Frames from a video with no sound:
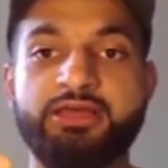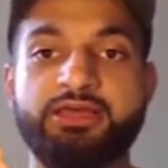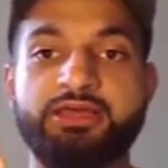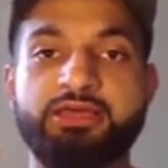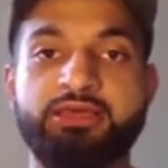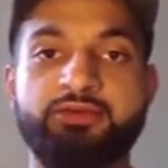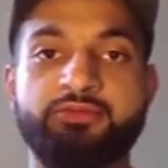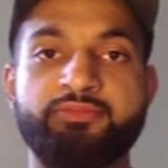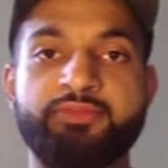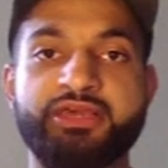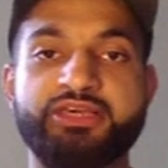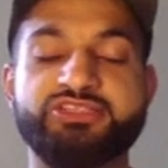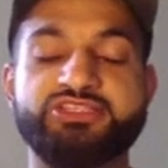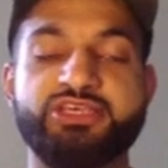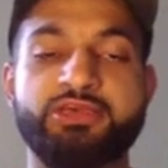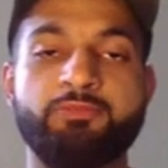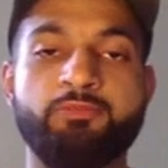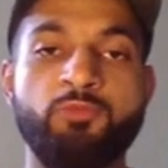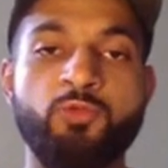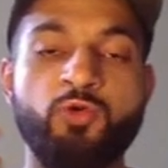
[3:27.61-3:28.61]
it makes
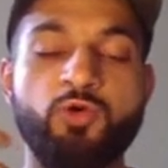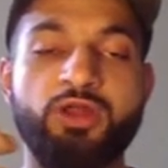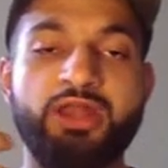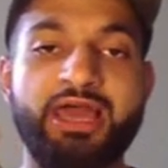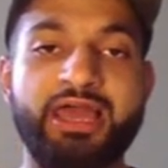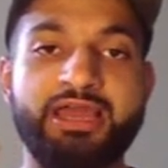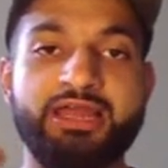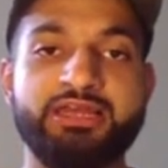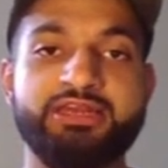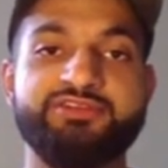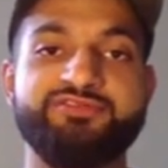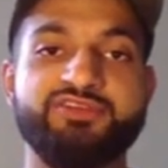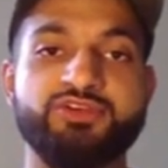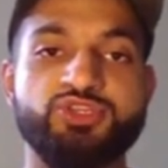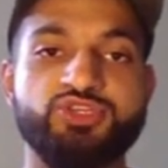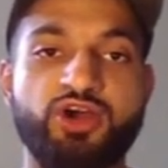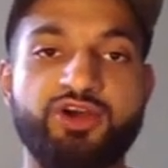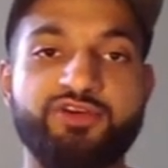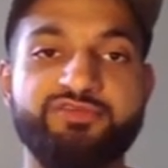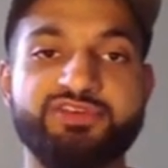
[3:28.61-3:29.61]
it more likely for
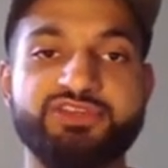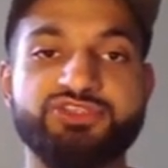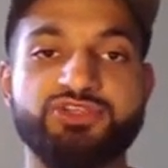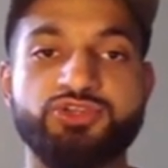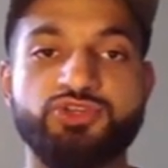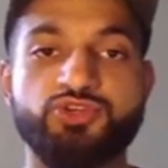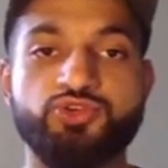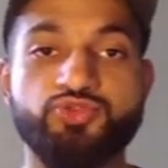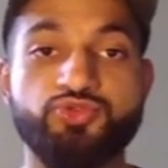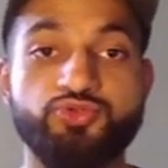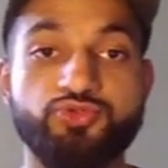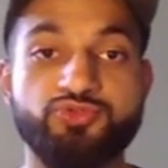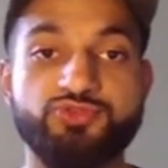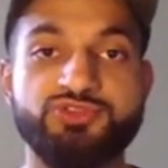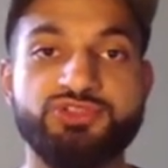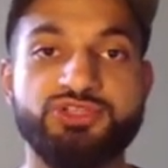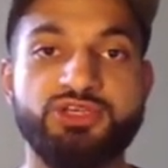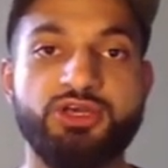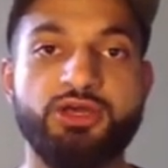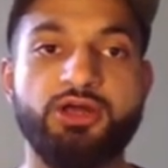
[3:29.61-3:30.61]
Jarvee to
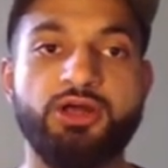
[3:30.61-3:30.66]
use